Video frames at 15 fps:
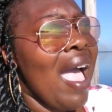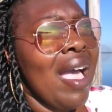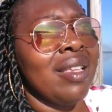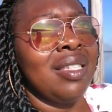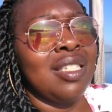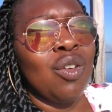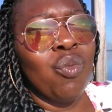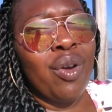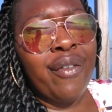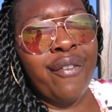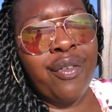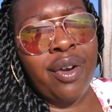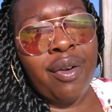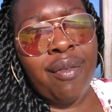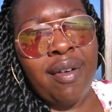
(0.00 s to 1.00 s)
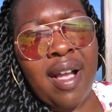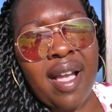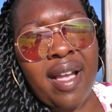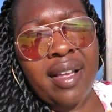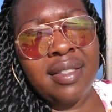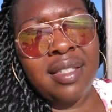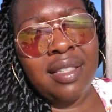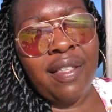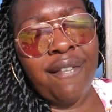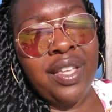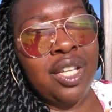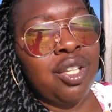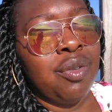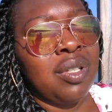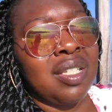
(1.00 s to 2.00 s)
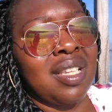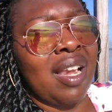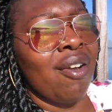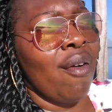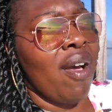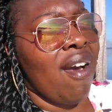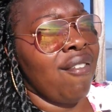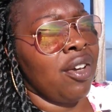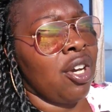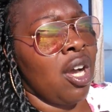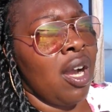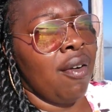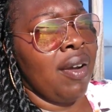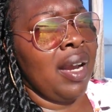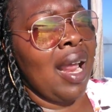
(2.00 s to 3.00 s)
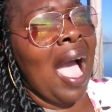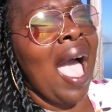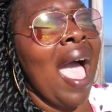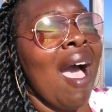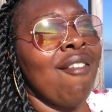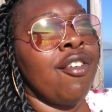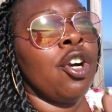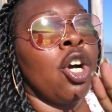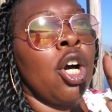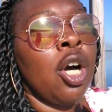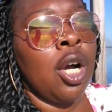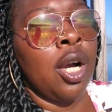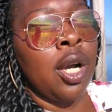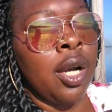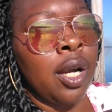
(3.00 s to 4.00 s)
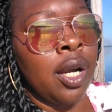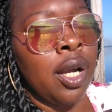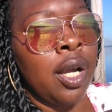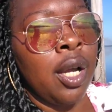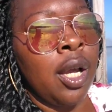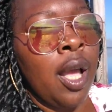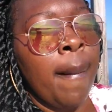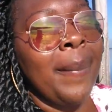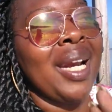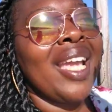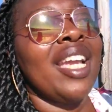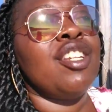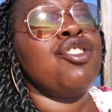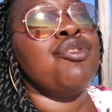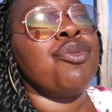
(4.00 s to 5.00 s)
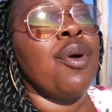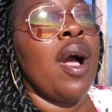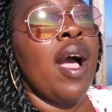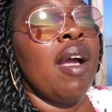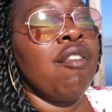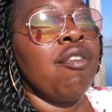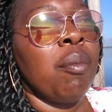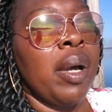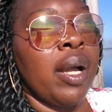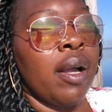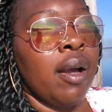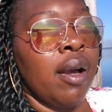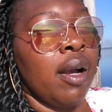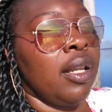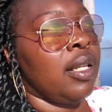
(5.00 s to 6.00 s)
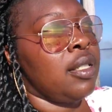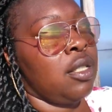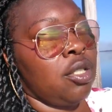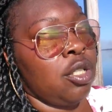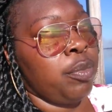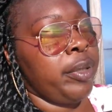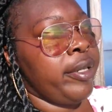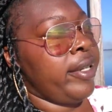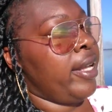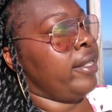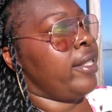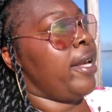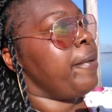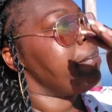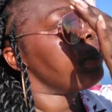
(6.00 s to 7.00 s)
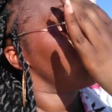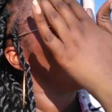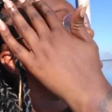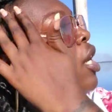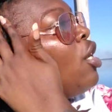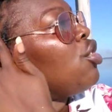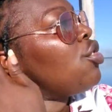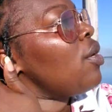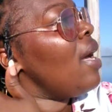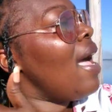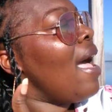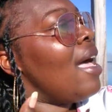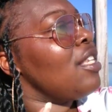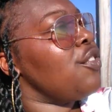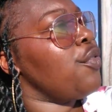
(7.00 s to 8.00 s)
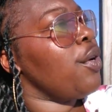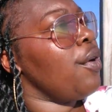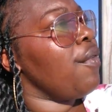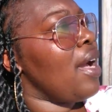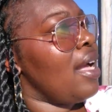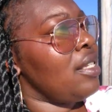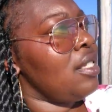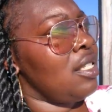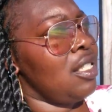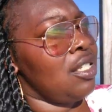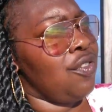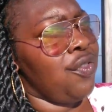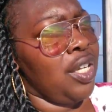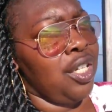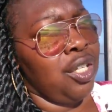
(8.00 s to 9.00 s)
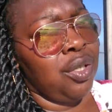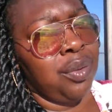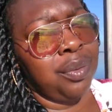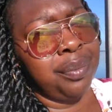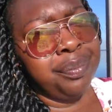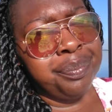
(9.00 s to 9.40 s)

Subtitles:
someone for a ride to the venue because I don't have a car right now. I have a car, but I can't drive my car. Let's just put it like that. So I asked for a ride to this venue